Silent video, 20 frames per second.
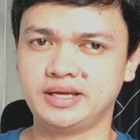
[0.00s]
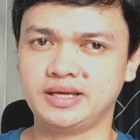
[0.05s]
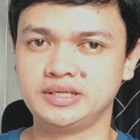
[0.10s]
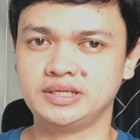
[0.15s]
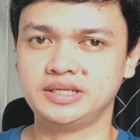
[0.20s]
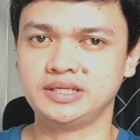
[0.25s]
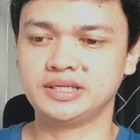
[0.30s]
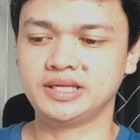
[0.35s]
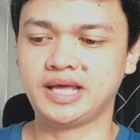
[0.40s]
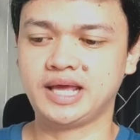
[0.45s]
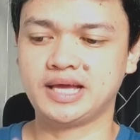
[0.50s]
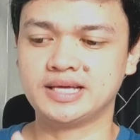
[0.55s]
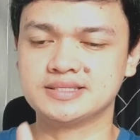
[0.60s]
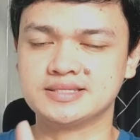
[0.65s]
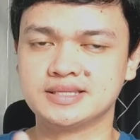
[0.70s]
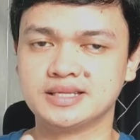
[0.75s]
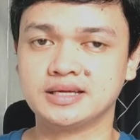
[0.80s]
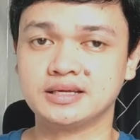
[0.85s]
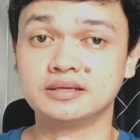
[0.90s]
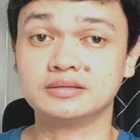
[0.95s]
like it
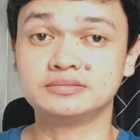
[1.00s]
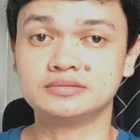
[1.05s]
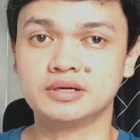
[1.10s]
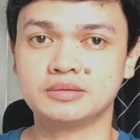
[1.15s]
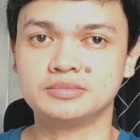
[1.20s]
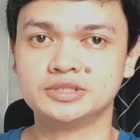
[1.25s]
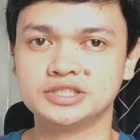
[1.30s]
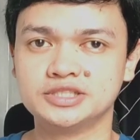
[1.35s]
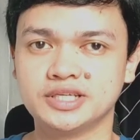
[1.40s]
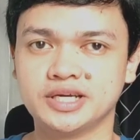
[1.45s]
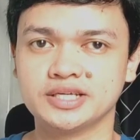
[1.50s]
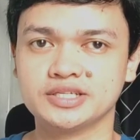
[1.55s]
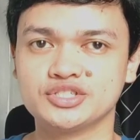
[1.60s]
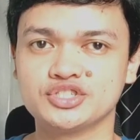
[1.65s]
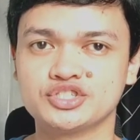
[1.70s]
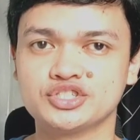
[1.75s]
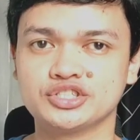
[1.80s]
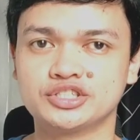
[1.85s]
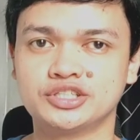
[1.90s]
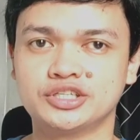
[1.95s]
has that rubber
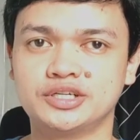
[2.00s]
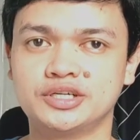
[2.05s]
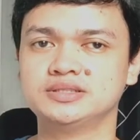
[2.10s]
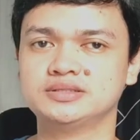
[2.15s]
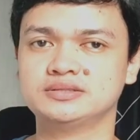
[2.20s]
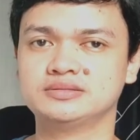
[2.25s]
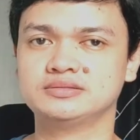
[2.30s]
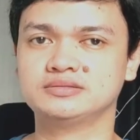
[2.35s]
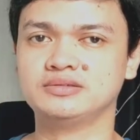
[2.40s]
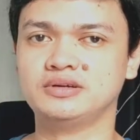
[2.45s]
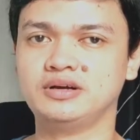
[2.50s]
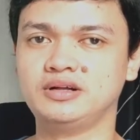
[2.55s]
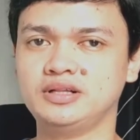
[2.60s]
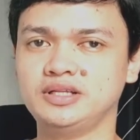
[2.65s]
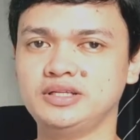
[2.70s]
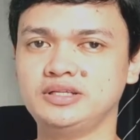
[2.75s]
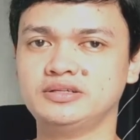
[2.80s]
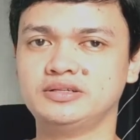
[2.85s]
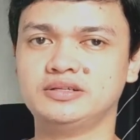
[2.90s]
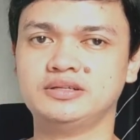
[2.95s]
texture. All
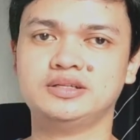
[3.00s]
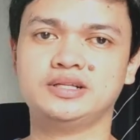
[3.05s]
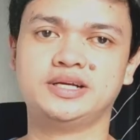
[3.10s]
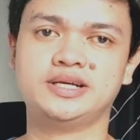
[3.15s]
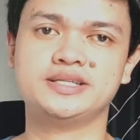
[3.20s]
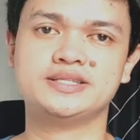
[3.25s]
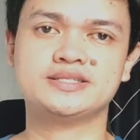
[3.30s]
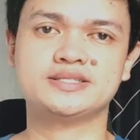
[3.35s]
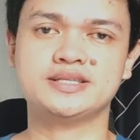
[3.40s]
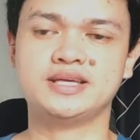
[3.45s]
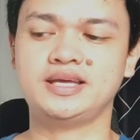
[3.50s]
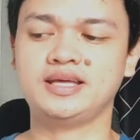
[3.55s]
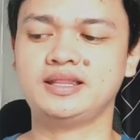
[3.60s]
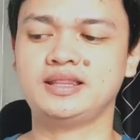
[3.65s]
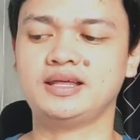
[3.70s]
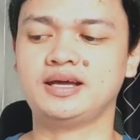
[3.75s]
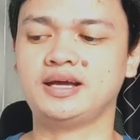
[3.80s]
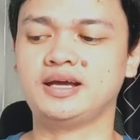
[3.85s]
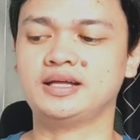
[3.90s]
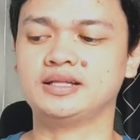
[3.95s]
in all, I'd say
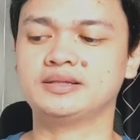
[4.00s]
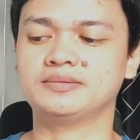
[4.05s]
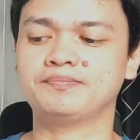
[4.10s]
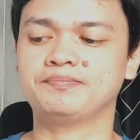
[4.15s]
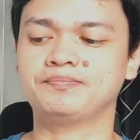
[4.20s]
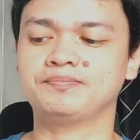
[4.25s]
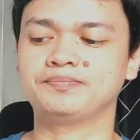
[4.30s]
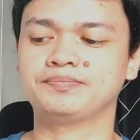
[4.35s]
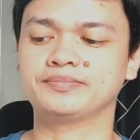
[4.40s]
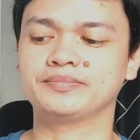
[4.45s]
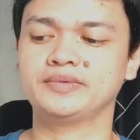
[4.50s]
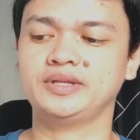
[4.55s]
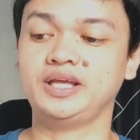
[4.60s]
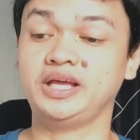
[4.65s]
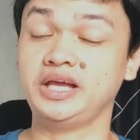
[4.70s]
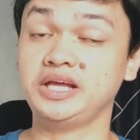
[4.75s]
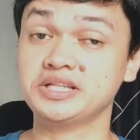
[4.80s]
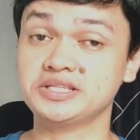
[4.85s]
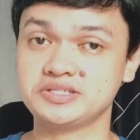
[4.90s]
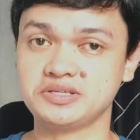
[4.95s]
that
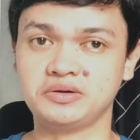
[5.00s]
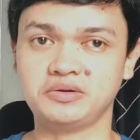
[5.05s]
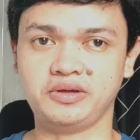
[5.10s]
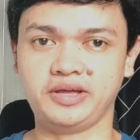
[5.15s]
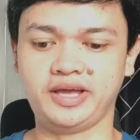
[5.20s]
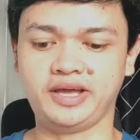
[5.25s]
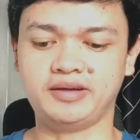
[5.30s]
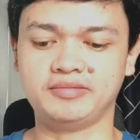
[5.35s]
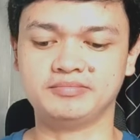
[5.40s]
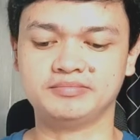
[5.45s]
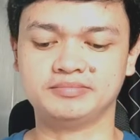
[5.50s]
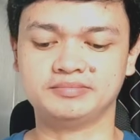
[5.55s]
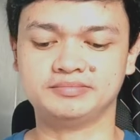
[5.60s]
it's okay.